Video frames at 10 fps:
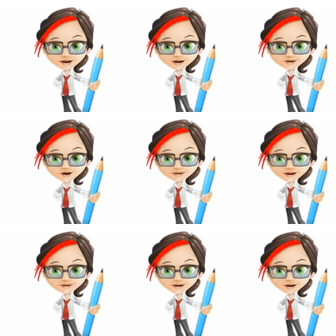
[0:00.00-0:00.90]
nose
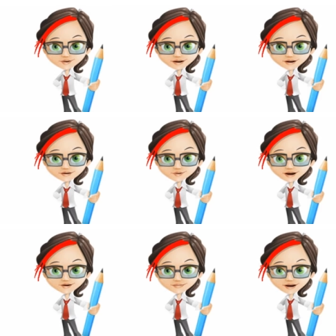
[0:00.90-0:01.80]
over the eye
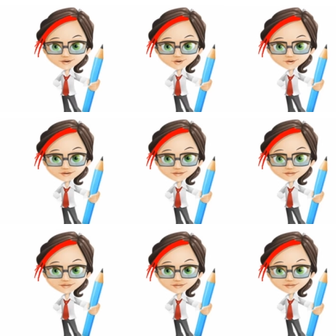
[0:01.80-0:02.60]
background and teeth.